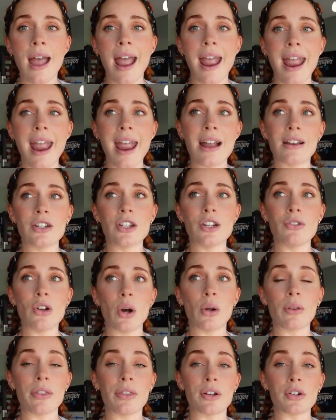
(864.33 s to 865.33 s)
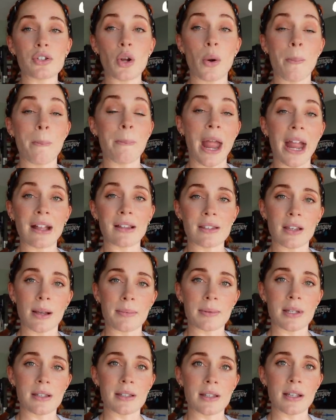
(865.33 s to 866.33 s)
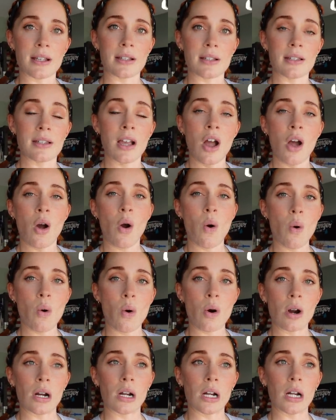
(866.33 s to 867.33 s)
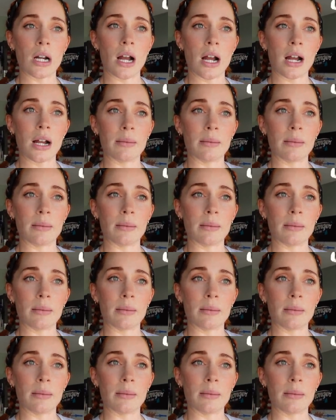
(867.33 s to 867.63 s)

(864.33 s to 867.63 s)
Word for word: and you know that there's no banned substances or